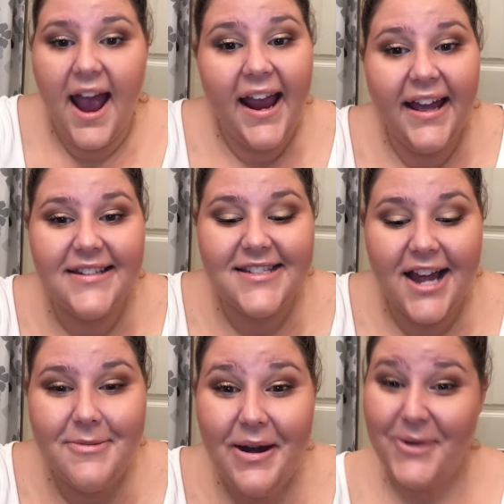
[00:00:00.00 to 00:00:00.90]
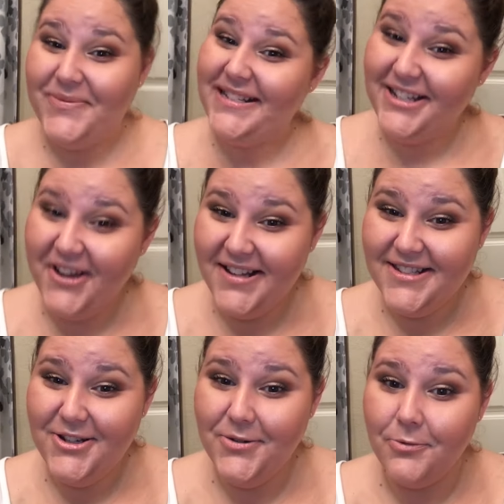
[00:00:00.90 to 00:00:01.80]
And I hope to see you guys
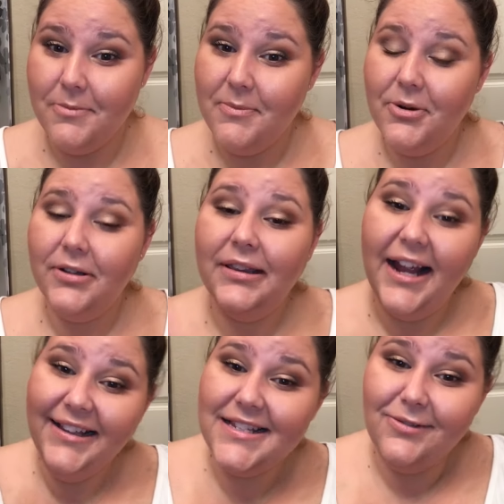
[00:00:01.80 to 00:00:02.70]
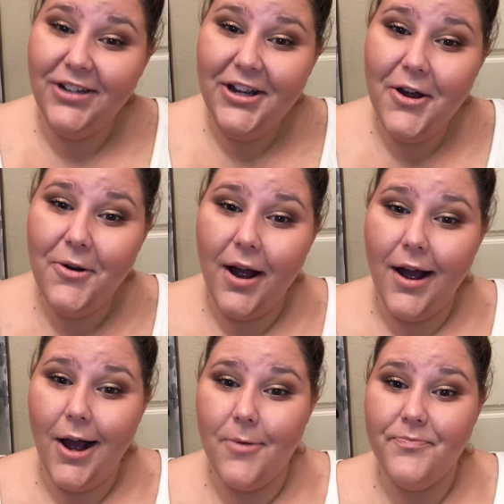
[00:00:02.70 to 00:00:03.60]
soon. Remember, like this video.
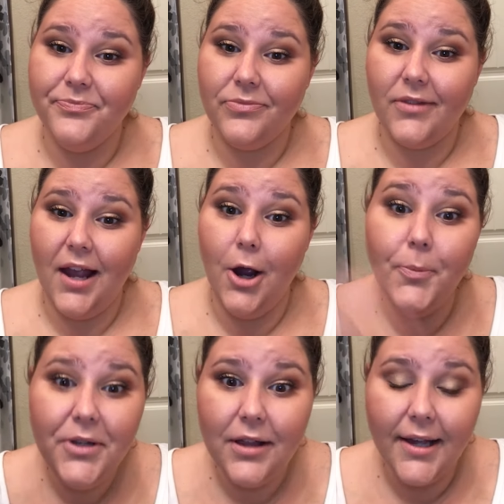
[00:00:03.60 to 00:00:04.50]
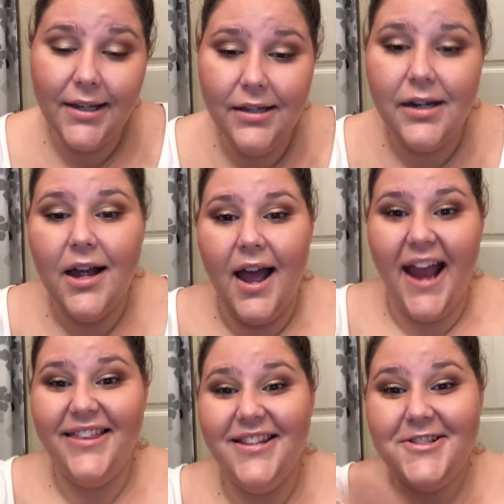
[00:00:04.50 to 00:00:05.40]
I hope you like it.
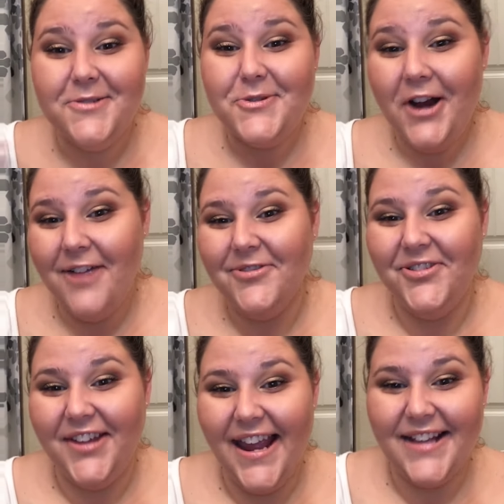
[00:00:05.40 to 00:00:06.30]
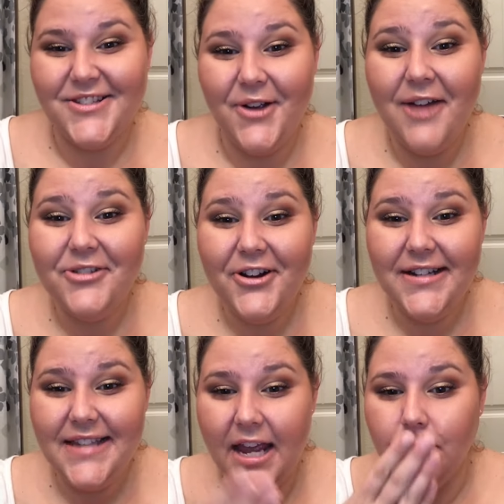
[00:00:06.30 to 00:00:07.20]
And then subscribe if you can. So have a
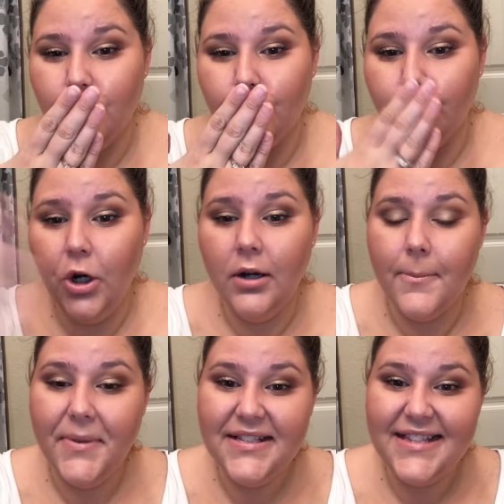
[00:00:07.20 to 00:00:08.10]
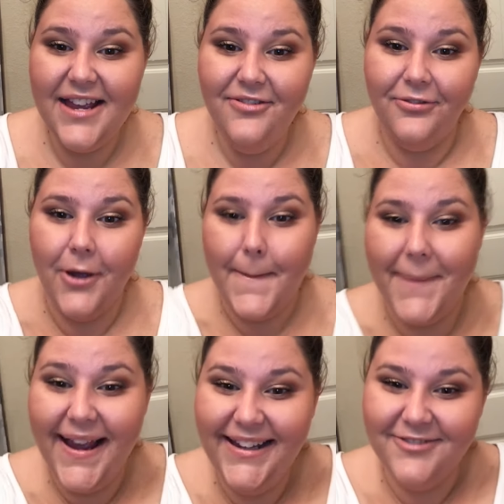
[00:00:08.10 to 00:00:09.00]
great day. Be safe.
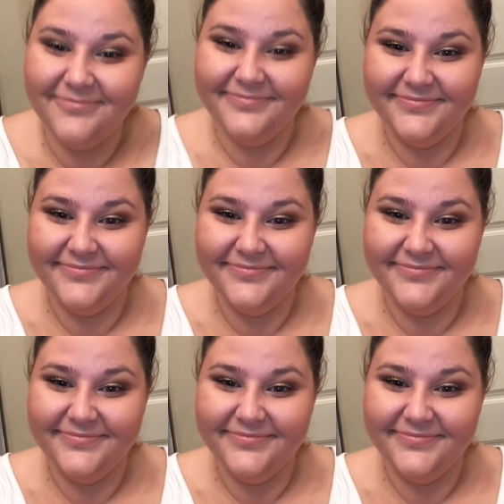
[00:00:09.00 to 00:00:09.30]
Bye.